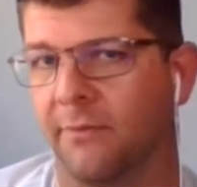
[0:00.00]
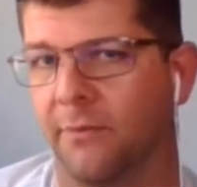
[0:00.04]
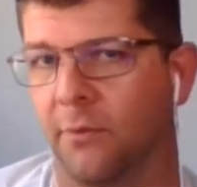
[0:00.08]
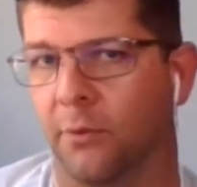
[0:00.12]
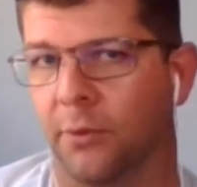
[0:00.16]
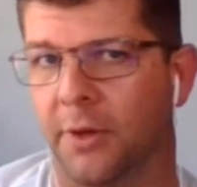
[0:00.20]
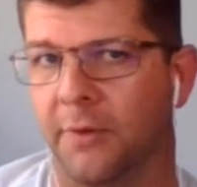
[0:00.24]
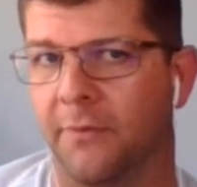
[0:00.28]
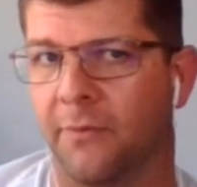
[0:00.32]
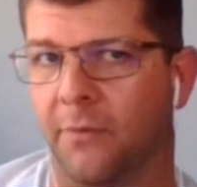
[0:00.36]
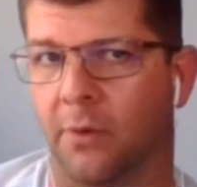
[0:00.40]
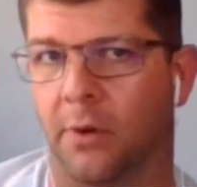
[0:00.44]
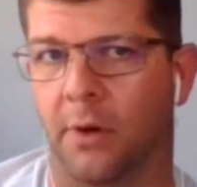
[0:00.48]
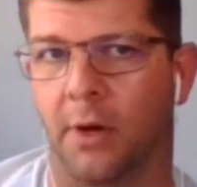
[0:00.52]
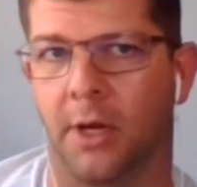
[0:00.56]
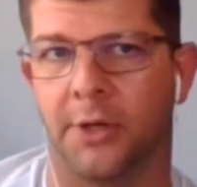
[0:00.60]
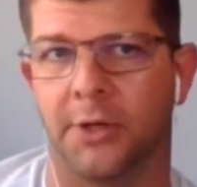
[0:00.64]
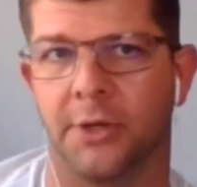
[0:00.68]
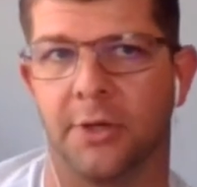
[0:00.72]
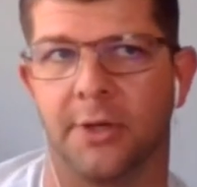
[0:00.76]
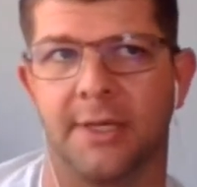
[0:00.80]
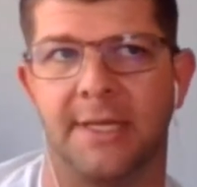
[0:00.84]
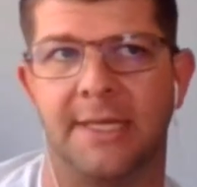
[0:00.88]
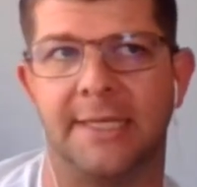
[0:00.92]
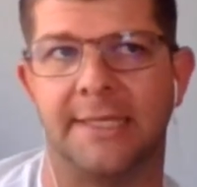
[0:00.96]

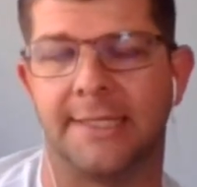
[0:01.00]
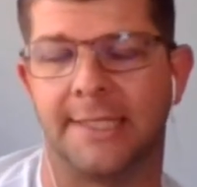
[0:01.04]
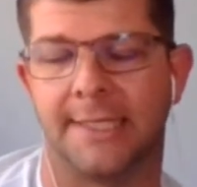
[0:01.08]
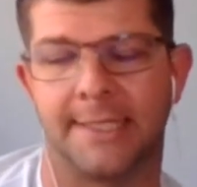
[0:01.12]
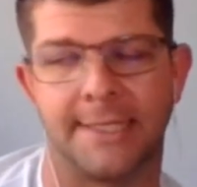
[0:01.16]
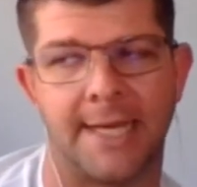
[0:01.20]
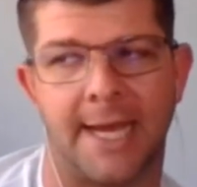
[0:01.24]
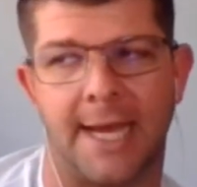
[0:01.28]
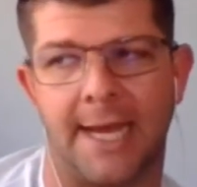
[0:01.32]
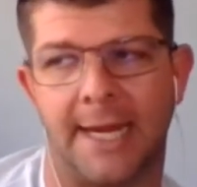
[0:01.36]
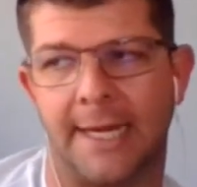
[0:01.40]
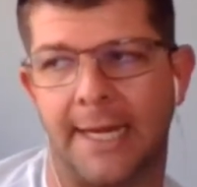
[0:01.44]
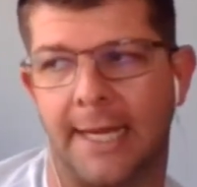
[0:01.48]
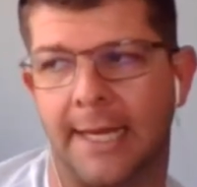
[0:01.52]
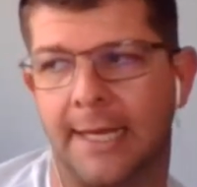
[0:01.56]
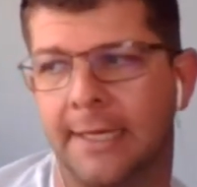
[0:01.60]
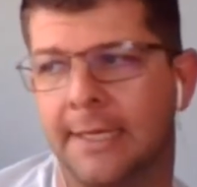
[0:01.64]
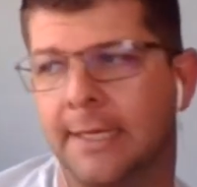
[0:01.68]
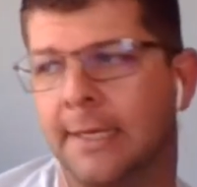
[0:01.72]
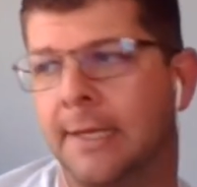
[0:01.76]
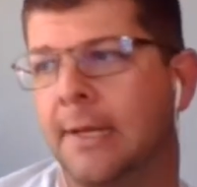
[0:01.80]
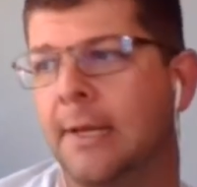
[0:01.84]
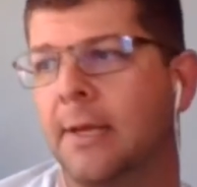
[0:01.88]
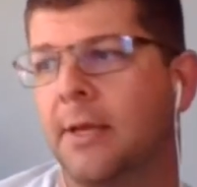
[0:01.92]
4,400. He's the tight end.